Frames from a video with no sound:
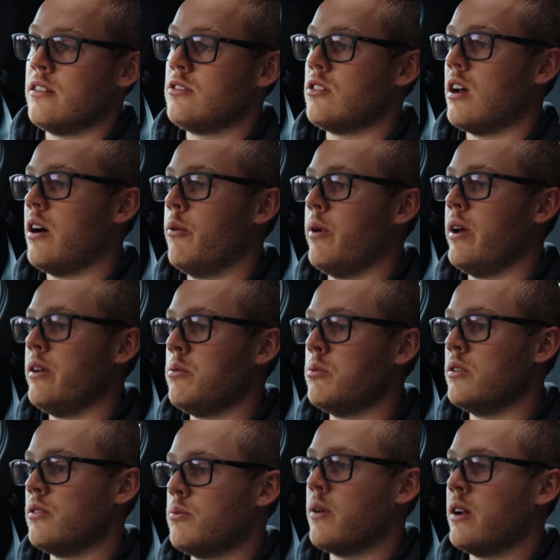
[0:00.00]
so I went
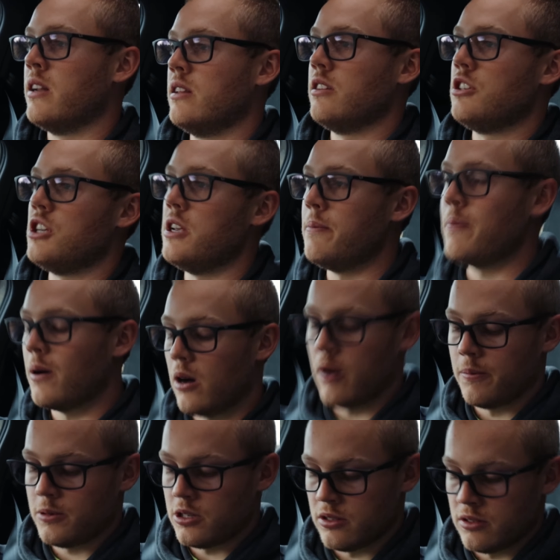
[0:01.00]
with one of the cheaper
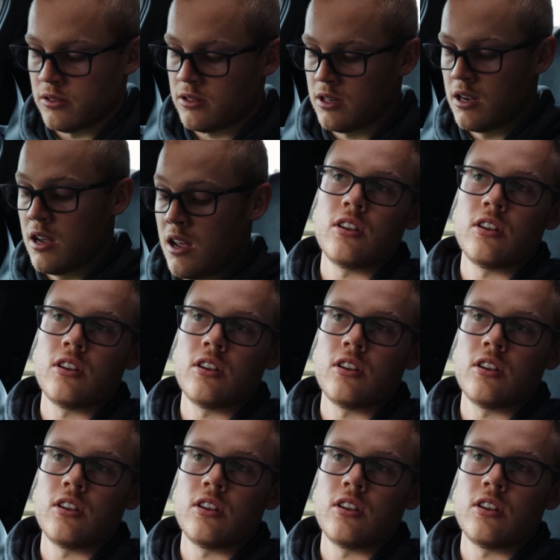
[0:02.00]
options.